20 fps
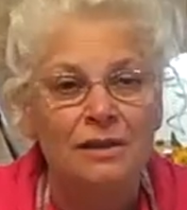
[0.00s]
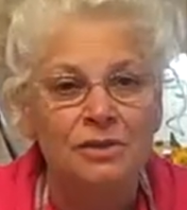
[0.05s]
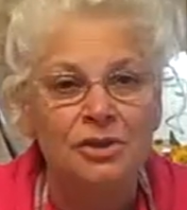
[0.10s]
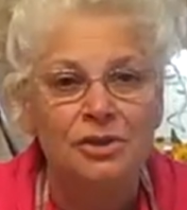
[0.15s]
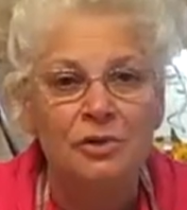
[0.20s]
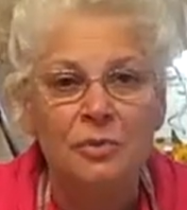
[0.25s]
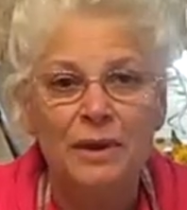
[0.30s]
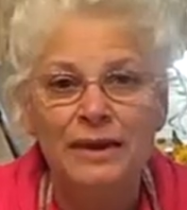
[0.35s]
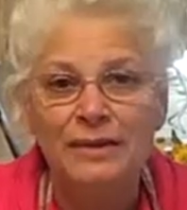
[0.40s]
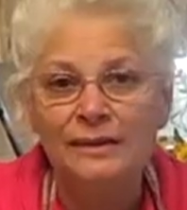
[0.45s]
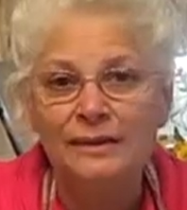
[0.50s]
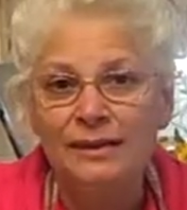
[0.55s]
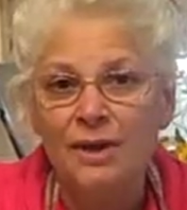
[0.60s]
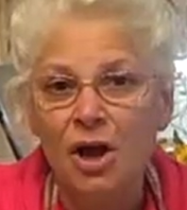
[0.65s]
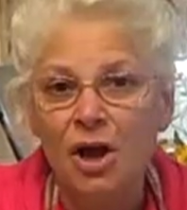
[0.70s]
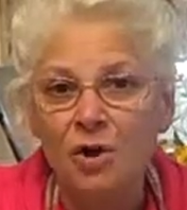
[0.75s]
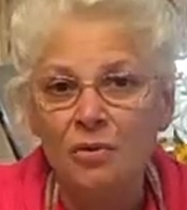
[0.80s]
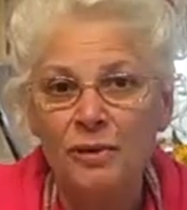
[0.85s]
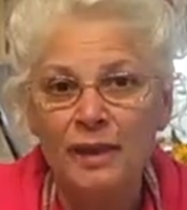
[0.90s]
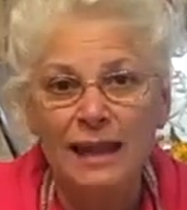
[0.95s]
2 weeks
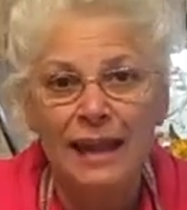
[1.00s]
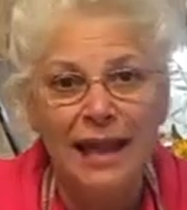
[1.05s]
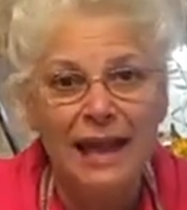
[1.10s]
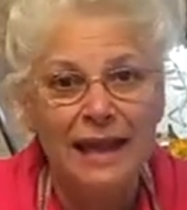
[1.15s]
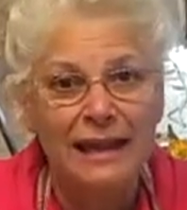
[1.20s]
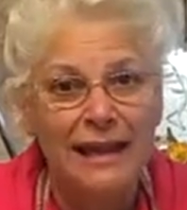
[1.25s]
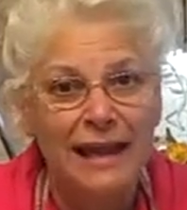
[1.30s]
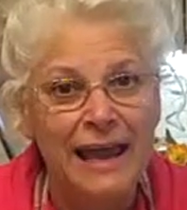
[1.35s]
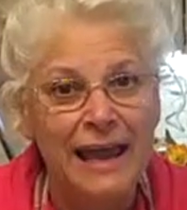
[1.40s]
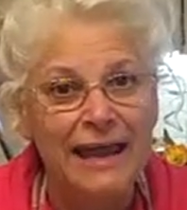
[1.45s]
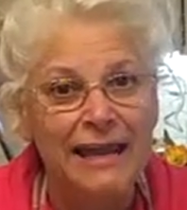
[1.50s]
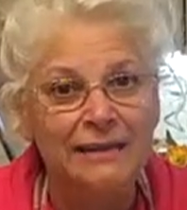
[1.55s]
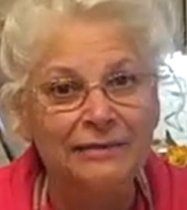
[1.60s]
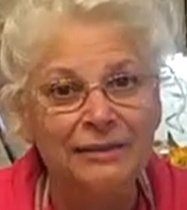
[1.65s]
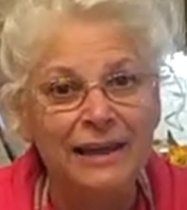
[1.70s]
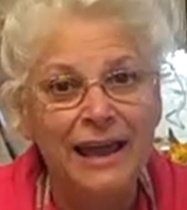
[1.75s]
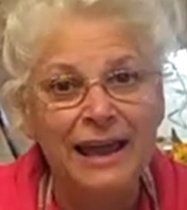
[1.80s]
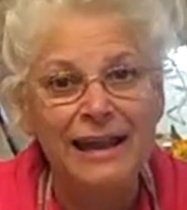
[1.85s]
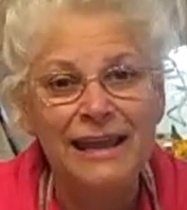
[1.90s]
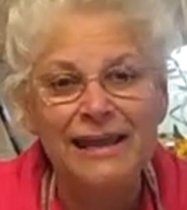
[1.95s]
ago we had 8
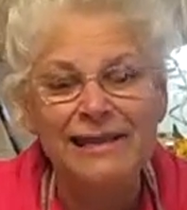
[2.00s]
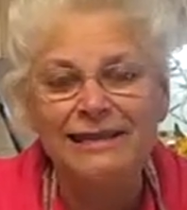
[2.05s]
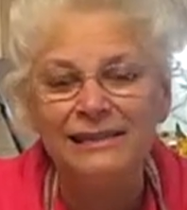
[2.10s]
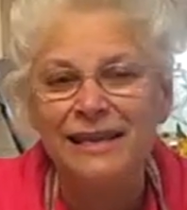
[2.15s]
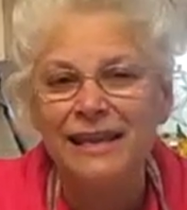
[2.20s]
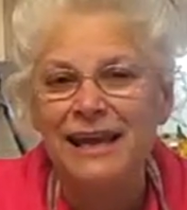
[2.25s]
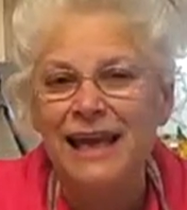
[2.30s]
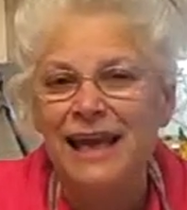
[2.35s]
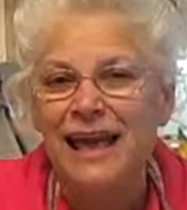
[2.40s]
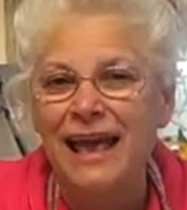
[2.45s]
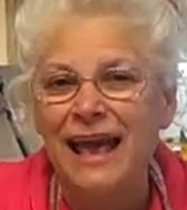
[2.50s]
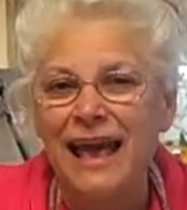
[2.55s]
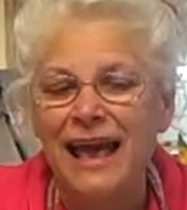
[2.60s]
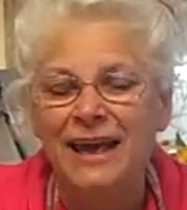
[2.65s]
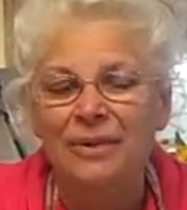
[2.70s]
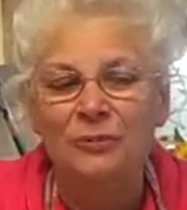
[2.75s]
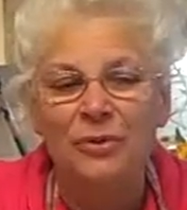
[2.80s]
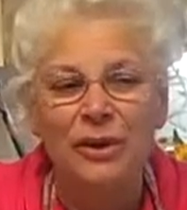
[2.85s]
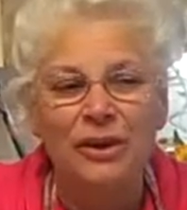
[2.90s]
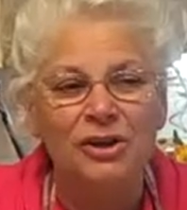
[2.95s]
ladies
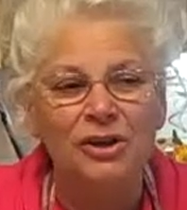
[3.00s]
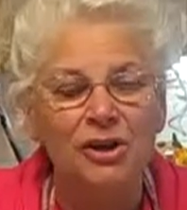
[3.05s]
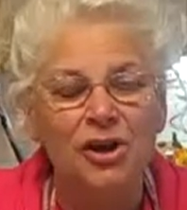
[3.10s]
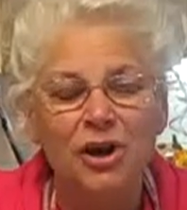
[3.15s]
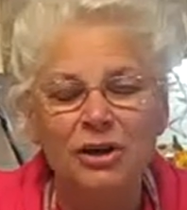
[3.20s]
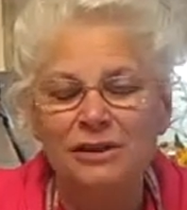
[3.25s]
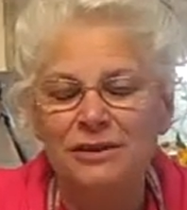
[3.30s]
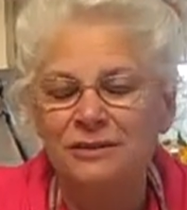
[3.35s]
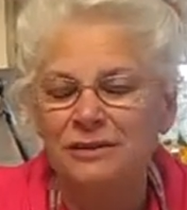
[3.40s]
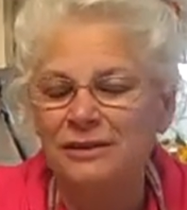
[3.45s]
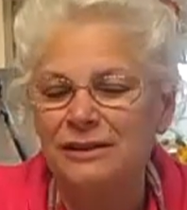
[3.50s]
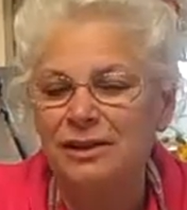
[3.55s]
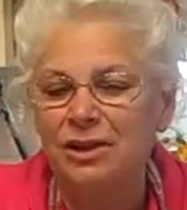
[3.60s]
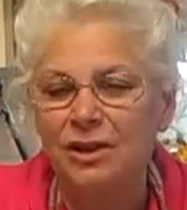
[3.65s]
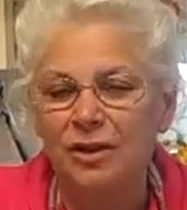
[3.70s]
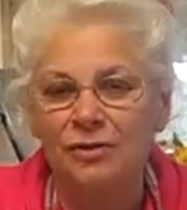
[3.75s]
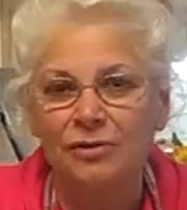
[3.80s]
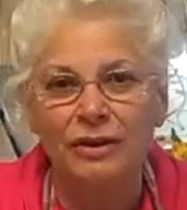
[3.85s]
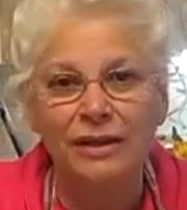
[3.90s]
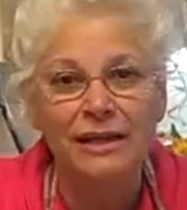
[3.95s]
and we cooked
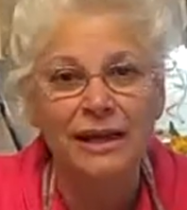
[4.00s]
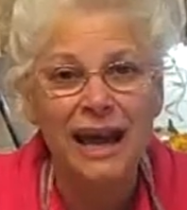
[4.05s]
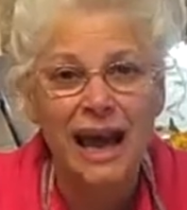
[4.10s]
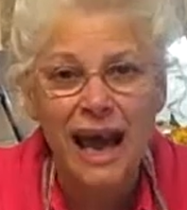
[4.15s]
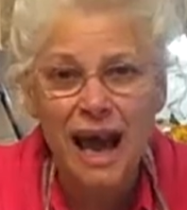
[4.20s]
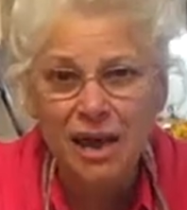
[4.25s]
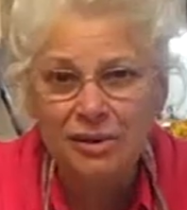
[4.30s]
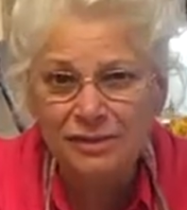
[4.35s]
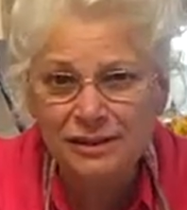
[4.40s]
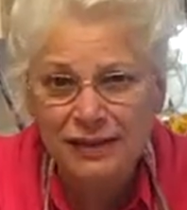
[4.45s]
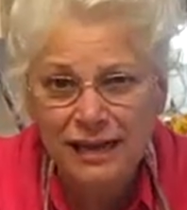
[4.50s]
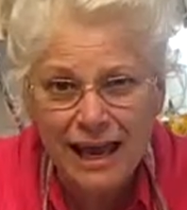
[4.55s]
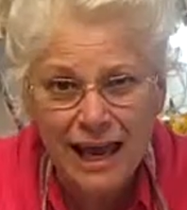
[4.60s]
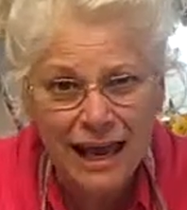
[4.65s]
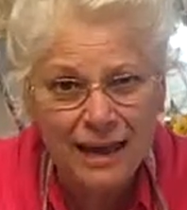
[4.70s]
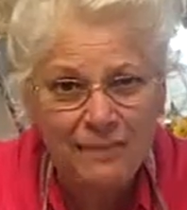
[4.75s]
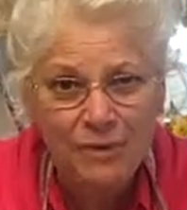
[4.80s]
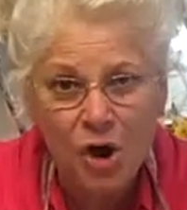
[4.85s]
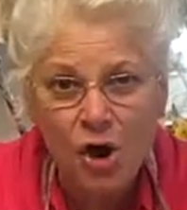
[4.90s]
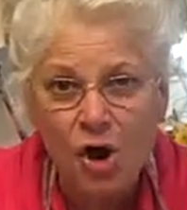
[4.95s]
till the cows
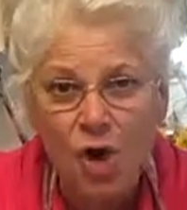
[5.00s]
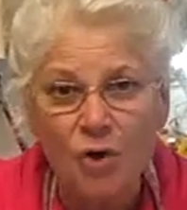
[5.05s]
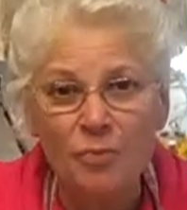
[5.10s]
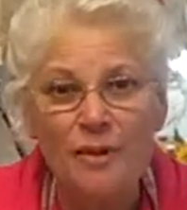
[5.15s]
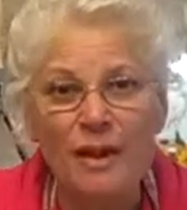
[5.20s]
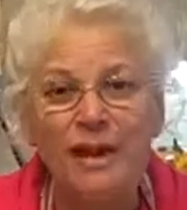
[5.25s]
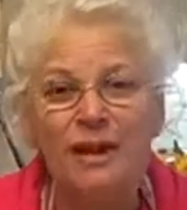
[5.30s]
came home.